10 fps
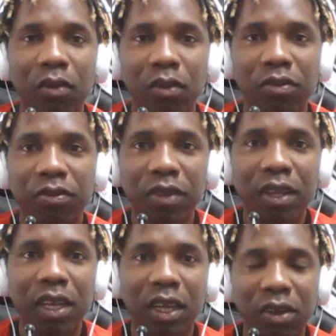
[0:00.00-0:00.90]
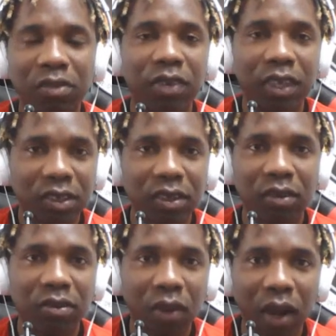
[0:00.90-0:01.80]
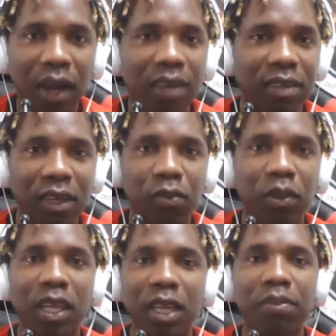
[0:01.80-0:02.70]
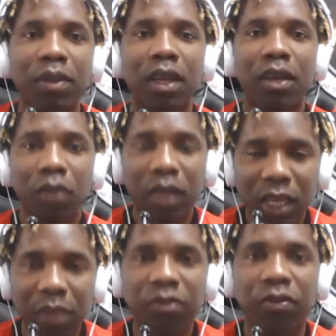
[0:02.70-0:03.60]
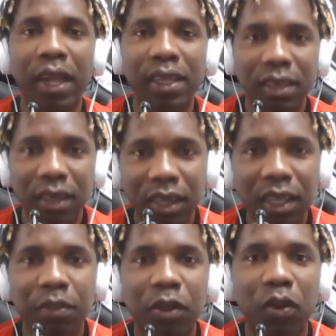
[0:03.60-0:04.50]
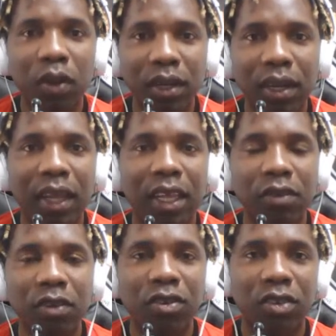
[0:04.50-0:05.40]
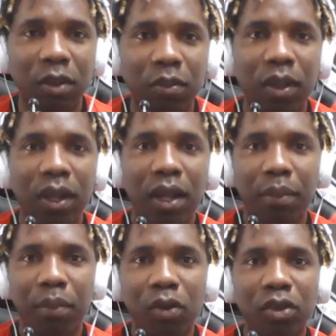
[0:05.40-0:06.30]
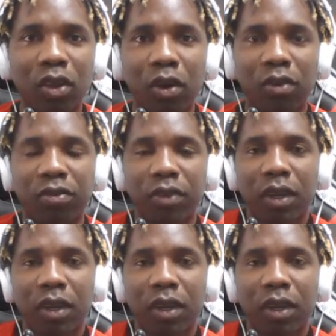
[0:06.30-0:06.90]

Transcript: we feel the conviction of our hearts that we keep fighting and keep going, and that give us some amount of